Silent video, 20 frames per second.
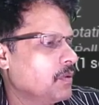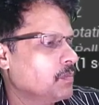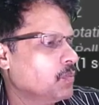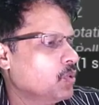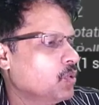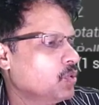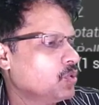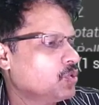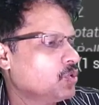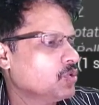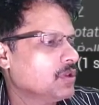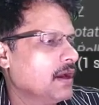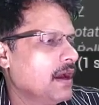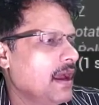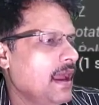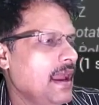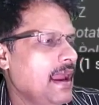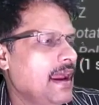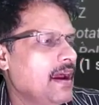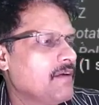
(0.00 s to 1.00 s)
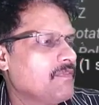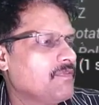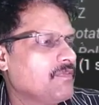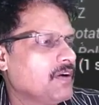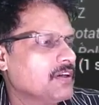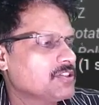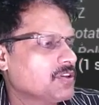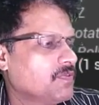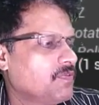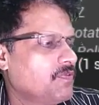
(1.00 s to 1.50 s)
move to the
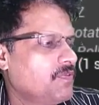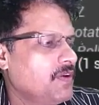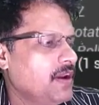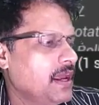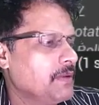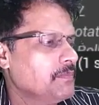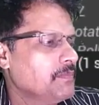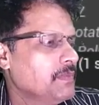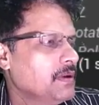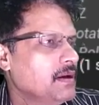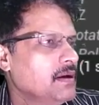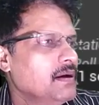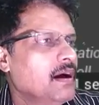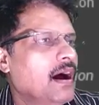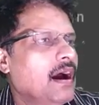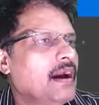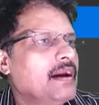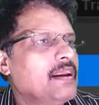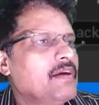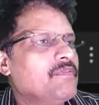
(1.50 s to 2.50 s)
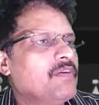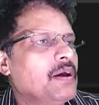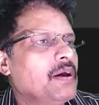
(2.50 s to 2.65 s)
first frame. And if I